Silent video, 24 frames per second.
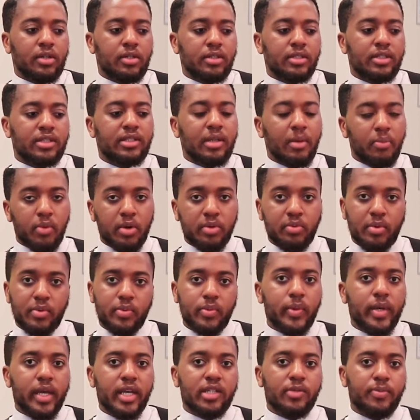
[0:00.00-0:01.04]
somewhat what
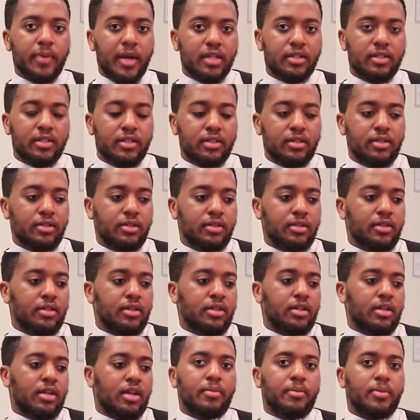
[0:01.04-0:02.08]
we expected.
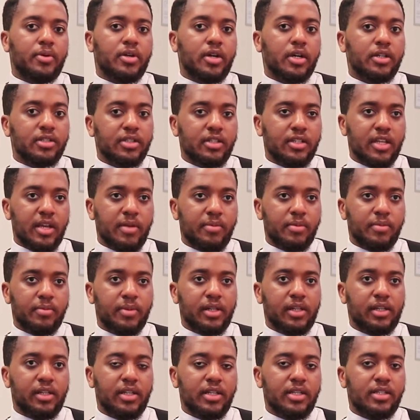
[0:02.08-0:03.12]
The production
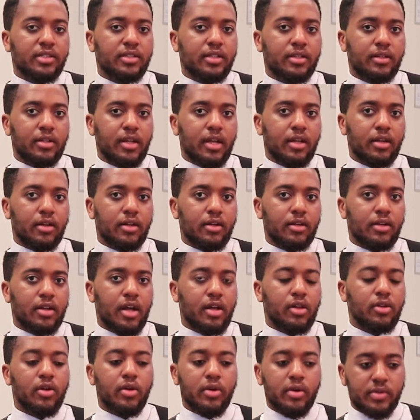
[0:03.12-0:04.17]
capabilities and
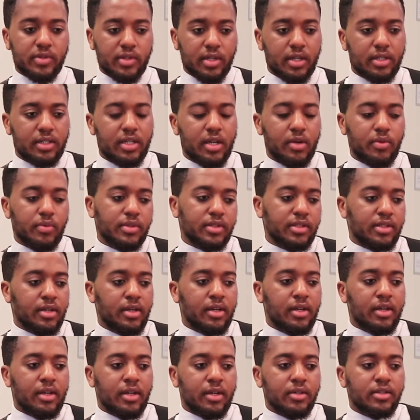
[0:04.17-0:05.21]
how long it was going to take was
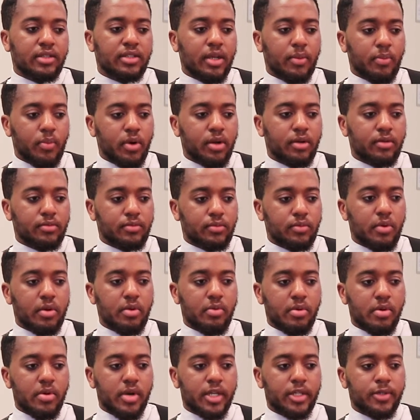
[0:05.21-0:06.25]
somewhat where
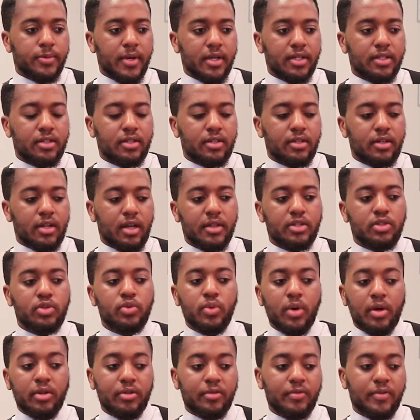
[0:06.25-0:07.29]
we expected. The
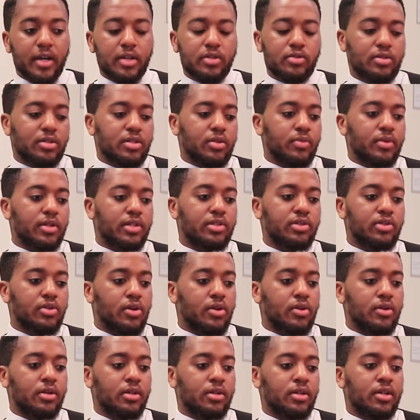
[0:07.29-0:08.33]
two other factories that we
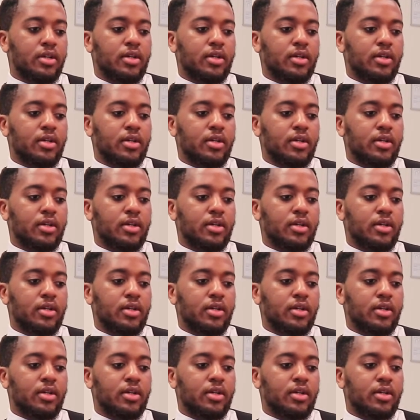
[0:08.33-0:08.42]
saw